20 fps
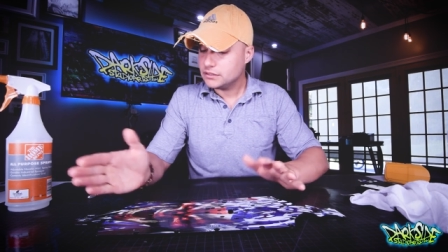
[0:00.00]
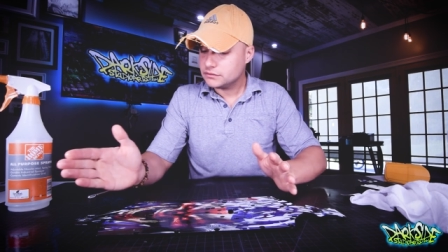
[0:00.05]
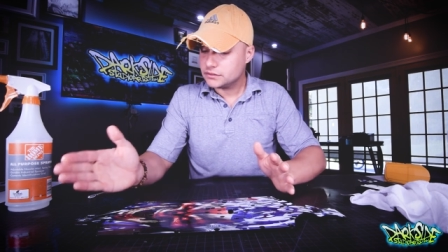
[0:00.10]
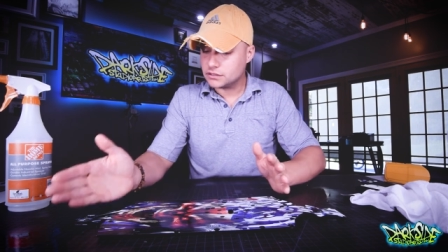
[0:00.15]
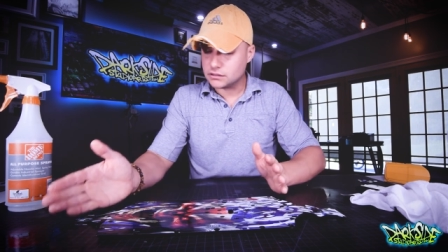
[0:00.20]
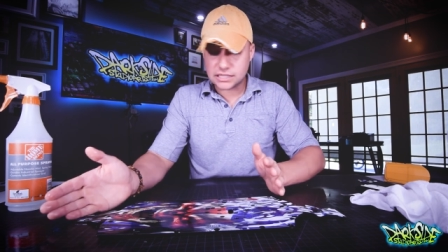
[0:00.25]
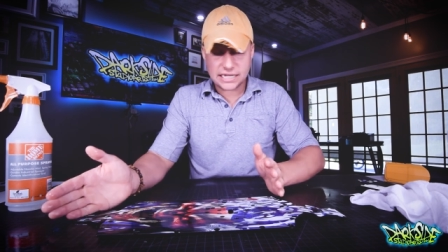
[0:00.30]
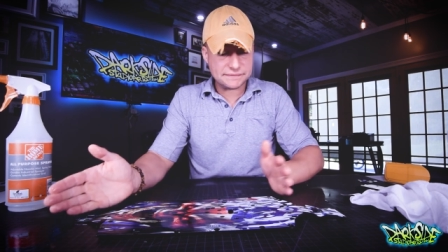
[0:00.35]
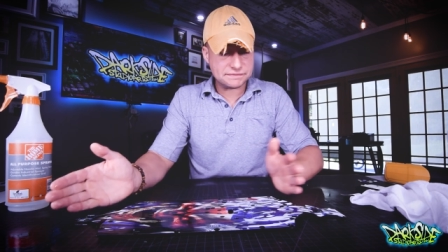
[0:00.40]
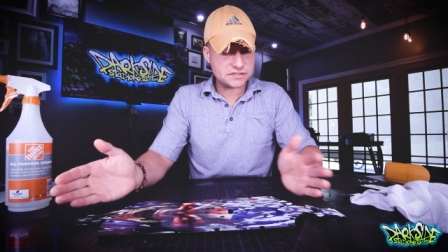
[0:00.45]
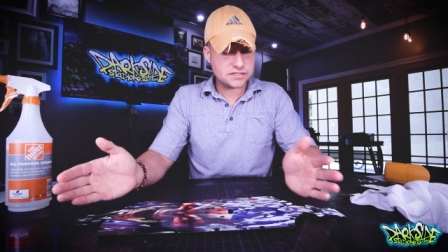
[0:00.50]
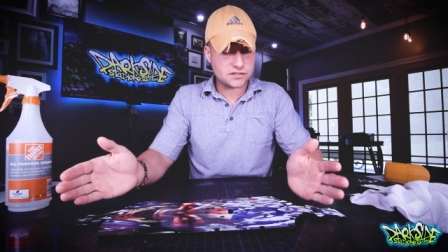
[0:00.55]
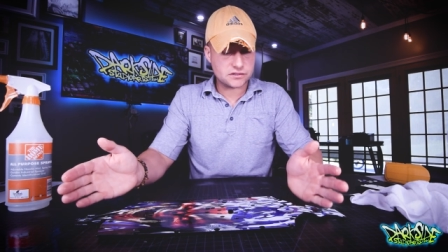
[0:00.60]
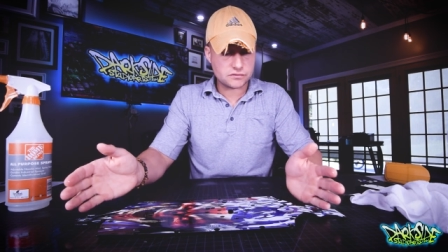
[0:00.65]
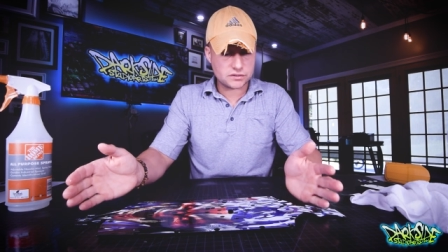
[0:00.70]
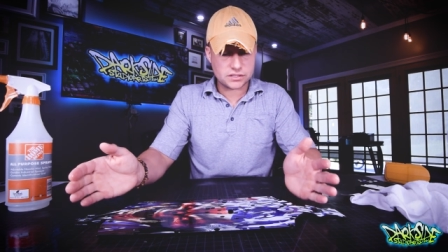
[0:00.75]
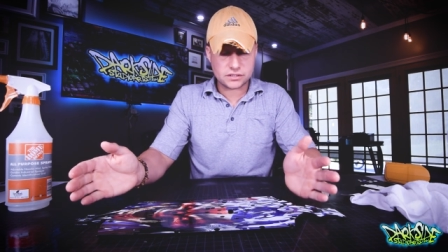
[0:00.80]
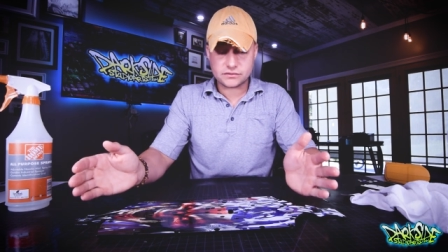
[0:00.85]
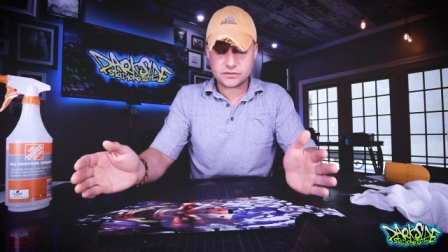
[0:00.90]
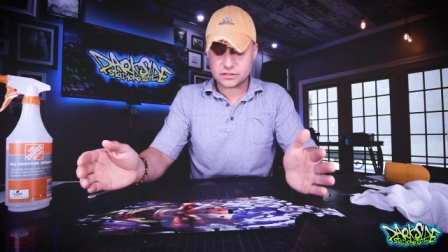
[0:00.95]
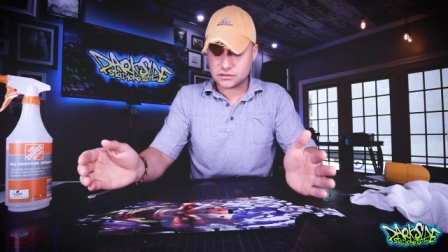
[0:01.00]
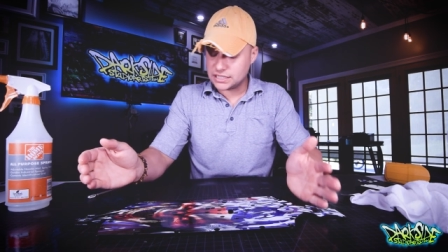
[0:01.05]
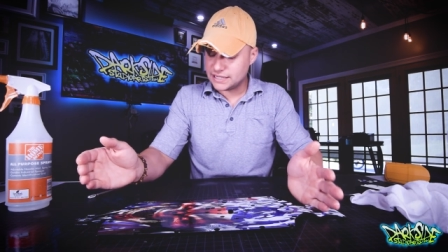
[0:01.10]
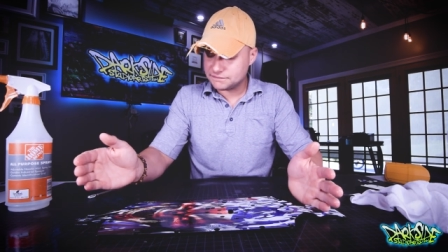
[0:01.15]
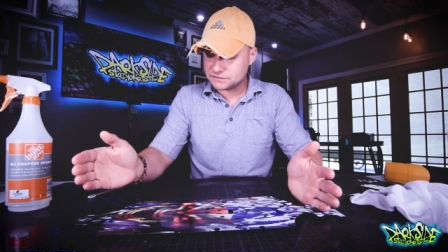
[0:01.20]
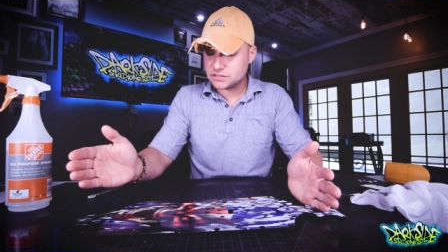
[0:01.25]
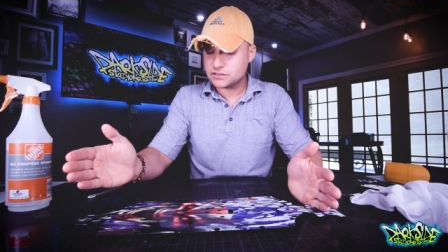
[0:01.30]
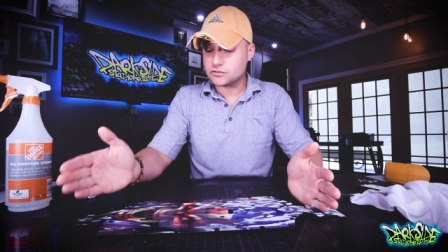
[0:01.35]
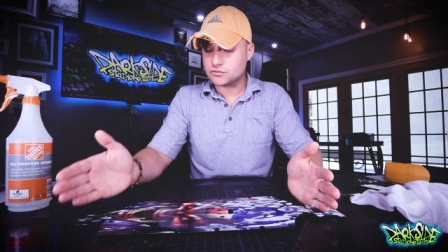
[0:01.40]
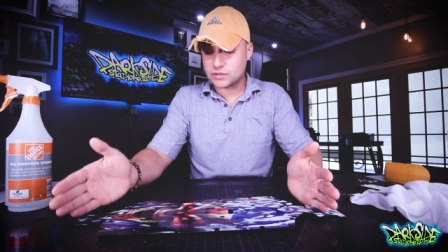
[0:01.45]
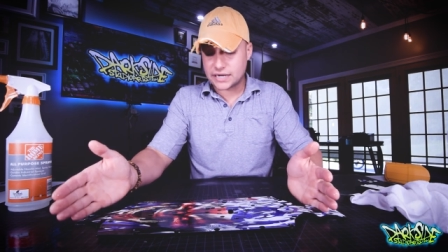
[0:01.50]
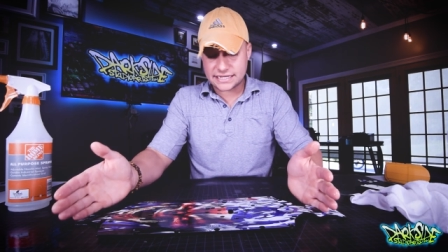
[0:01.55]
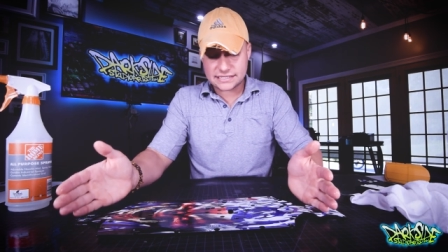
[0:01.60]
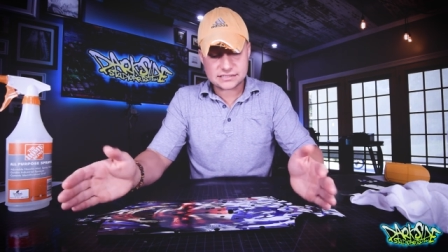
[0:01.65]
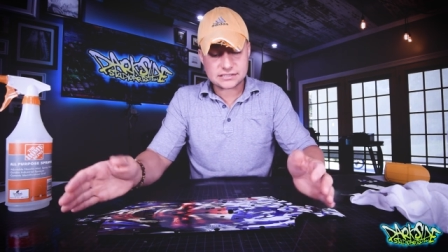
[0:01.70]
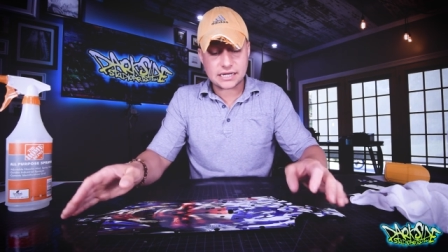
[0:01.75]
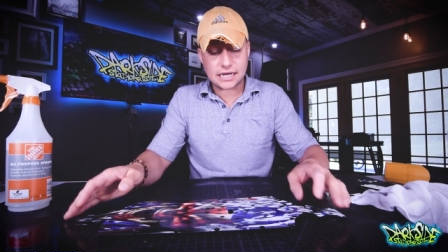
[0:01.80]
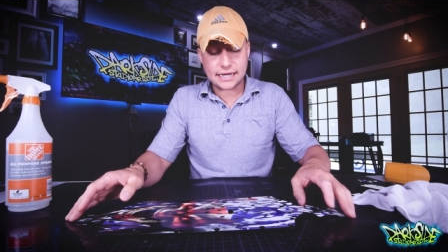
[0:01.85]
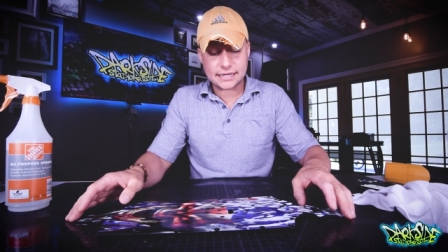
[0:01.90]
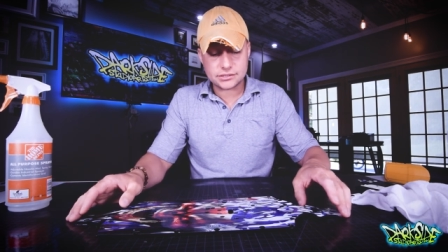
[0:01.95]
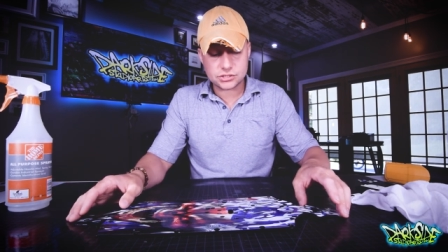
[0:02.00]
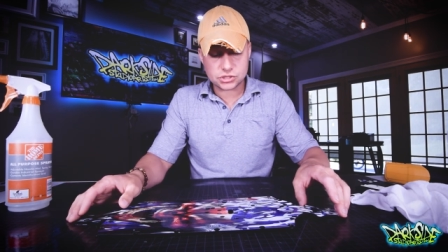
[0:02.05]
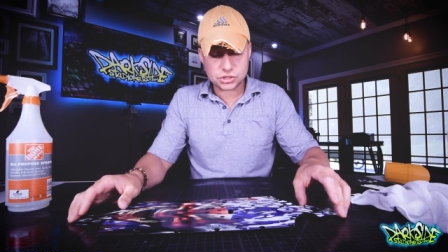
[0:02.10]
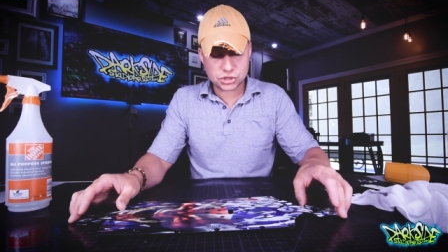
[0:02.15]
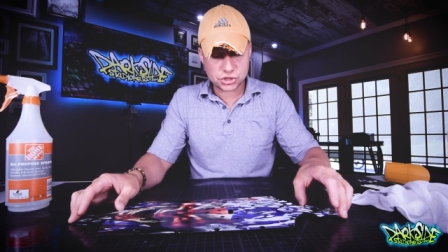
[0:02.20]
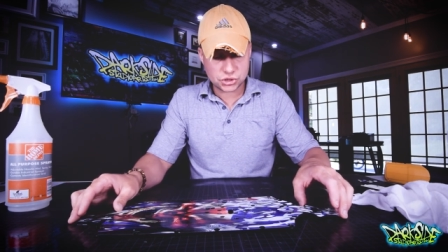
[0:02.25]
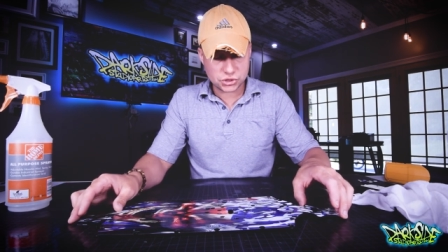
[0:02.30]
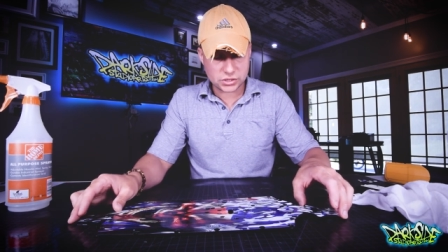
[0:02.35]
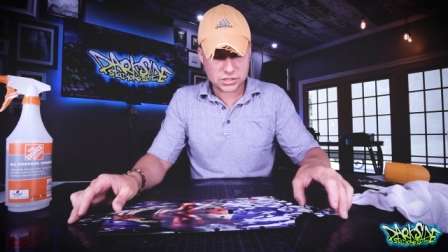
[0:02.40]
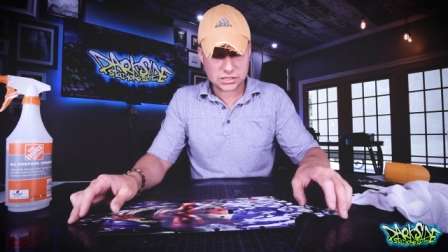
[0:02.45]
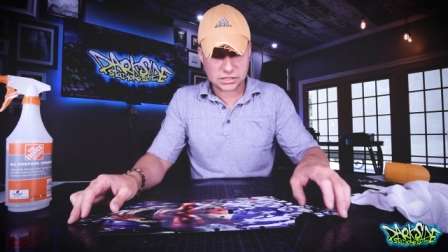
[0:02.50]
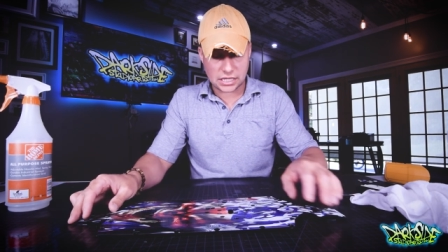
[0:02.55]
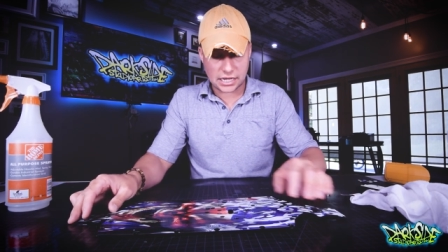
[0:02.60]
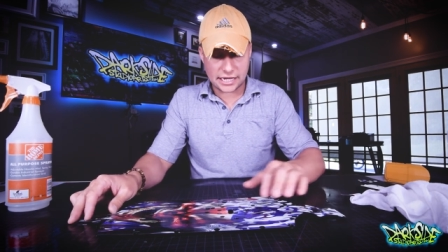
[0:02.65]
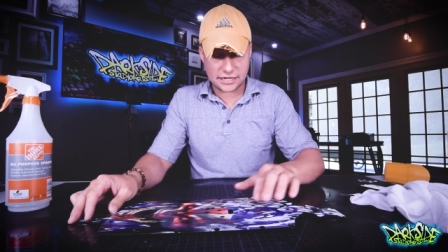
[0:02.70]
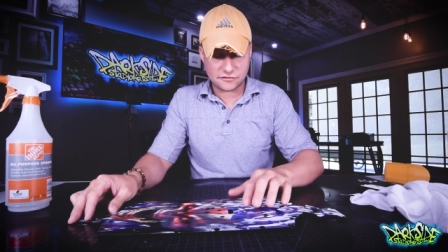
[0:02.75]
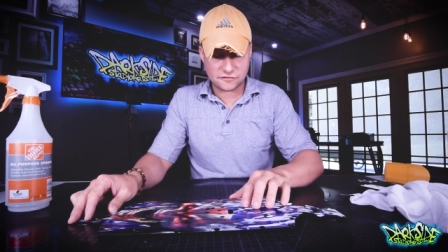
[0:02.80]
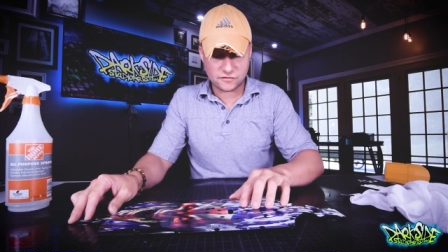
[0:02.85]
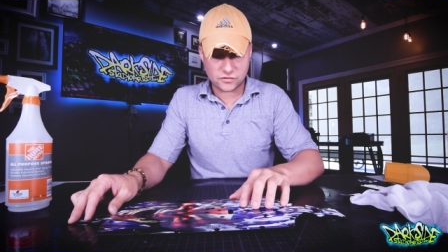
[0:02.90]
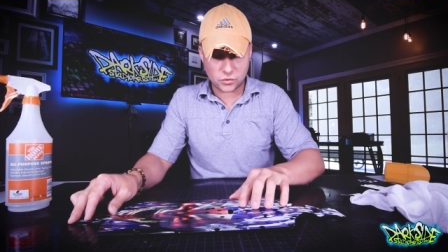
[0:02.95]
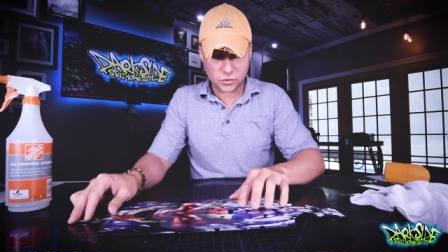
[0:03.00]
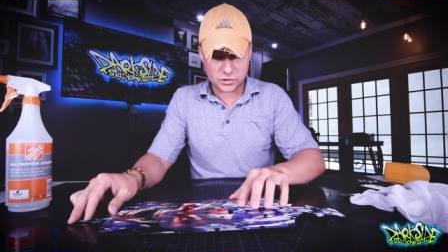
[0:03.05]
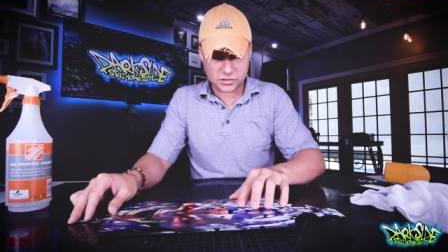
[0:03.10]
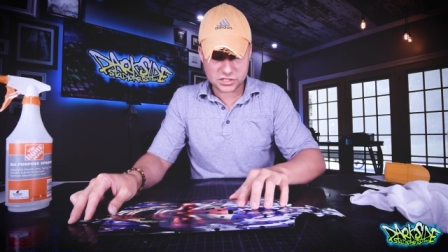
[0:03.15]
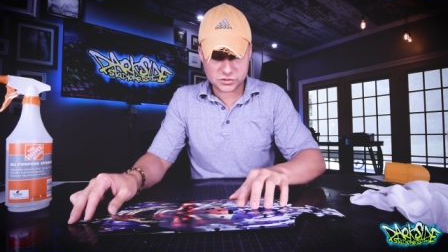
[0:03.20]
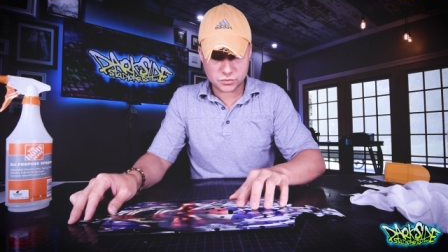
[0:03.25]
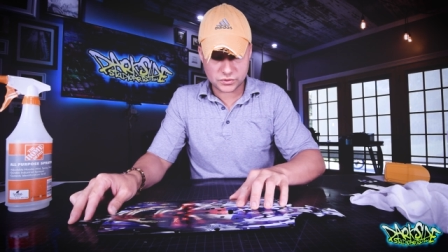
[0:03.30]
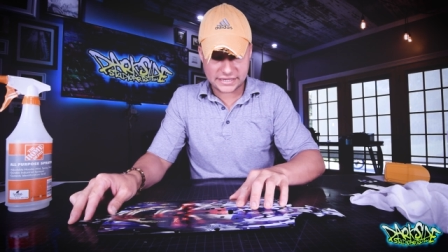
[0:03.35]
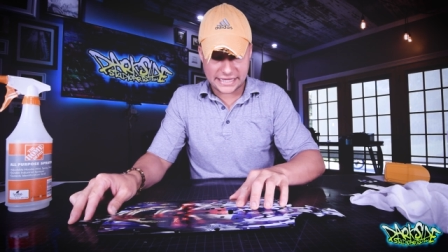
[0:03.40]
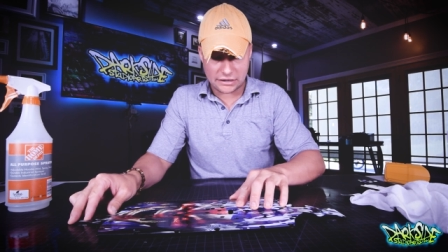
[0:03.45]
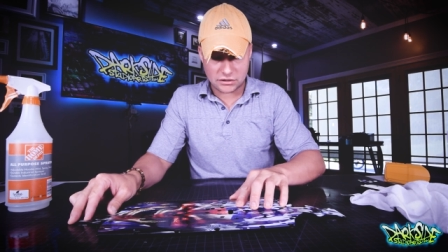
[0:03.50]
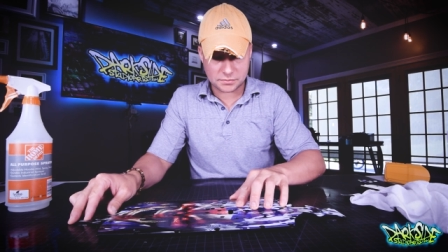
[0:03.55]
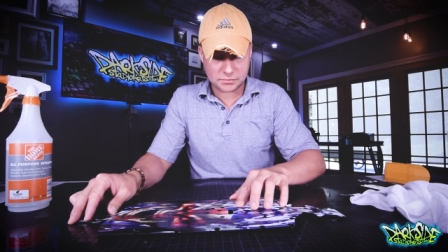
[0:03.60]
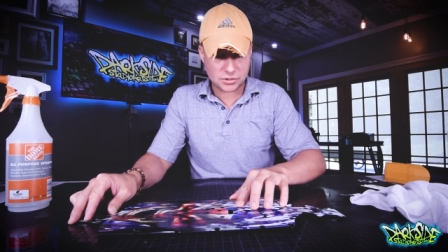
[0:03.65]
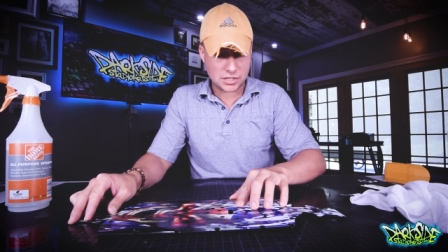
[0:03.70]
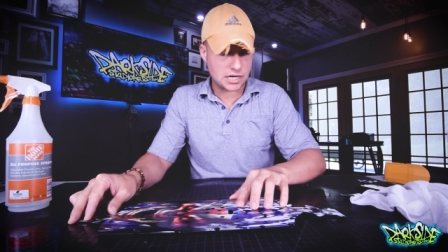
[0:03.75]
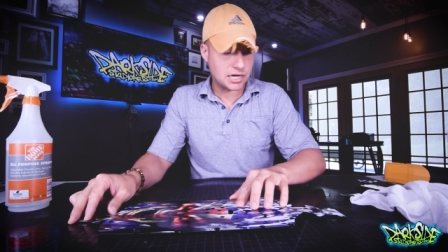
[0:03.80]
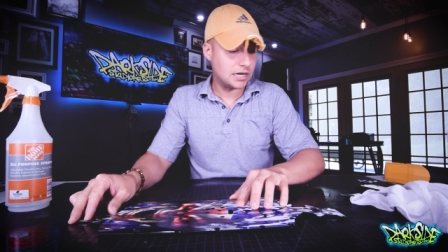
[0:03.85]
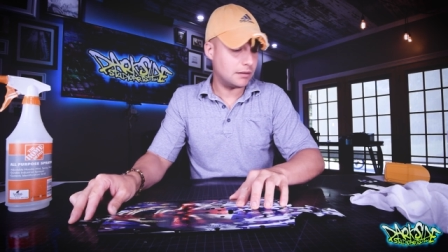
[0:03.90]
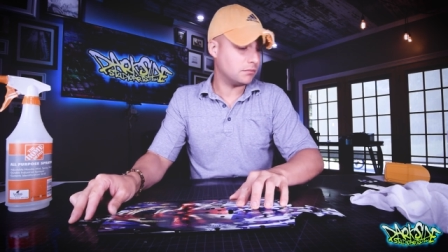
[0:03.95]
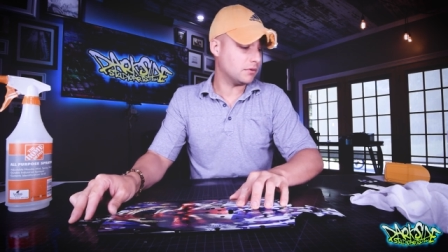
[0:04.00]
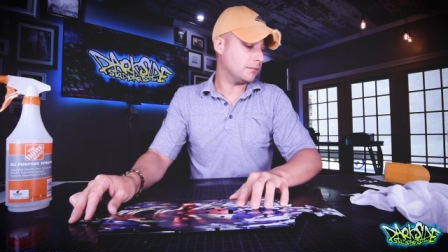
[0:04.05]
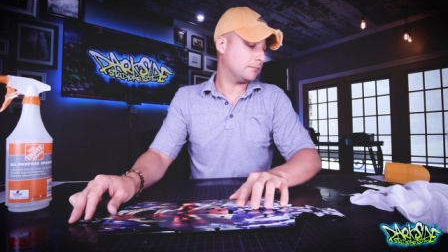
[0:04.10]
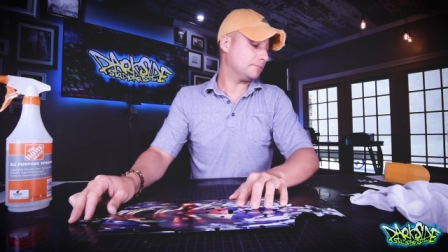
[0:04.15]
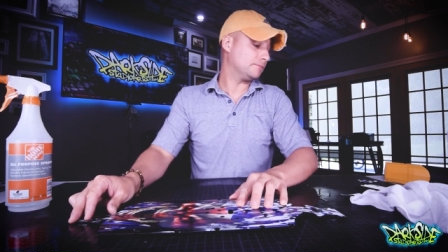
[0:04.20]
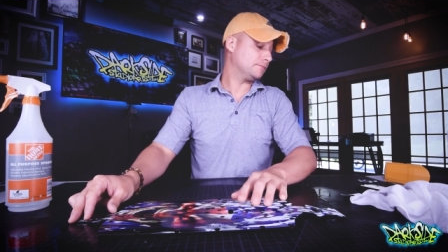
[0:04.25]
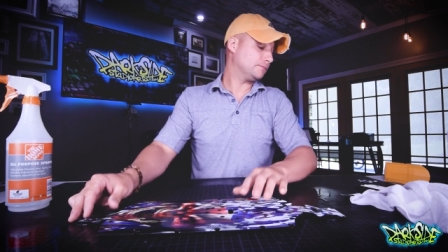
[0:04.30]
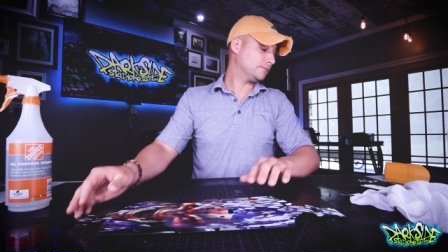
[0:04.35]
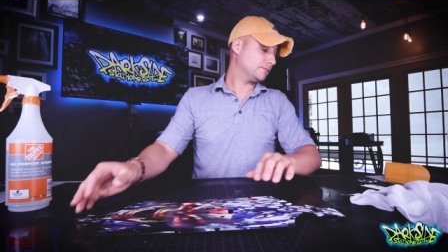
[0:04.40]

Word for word: the left and the, uh, the left and the right side should align for us without a problem.